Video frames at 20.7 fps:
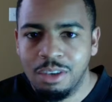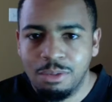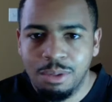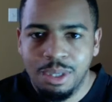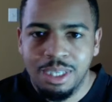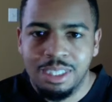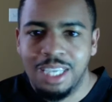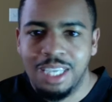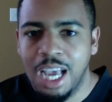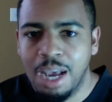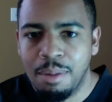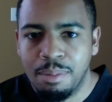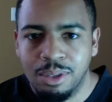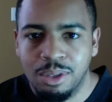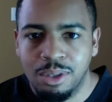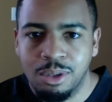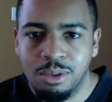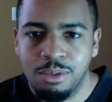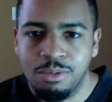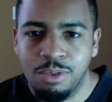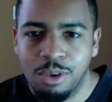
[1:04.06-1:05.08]
what's happened
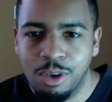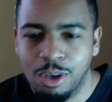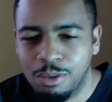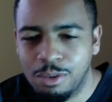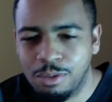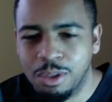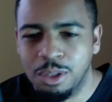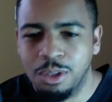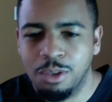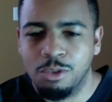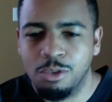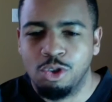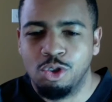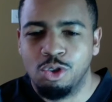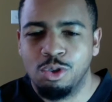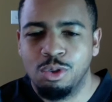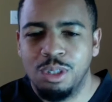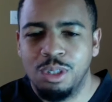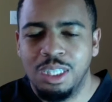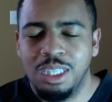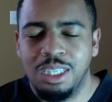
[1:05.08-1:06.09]
so far for you to
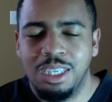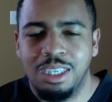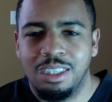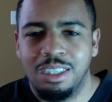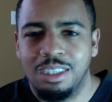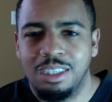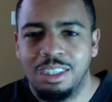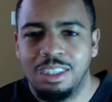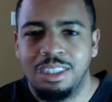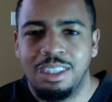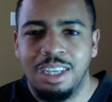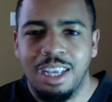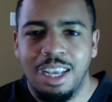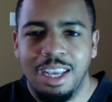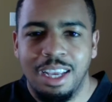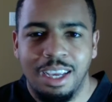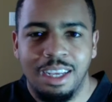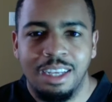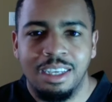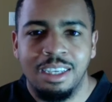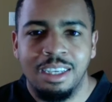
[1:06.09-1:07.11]
truly
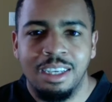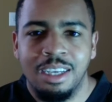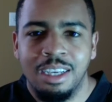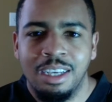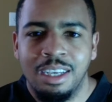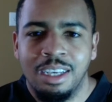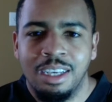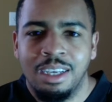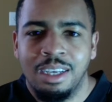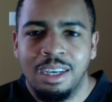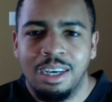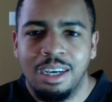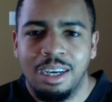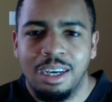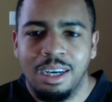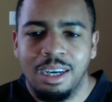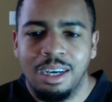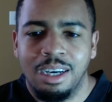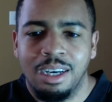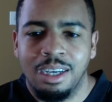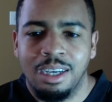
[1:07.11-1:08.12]
understand
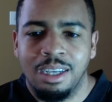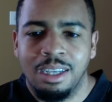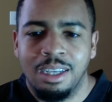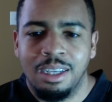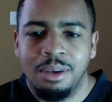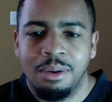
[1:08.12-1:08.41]
how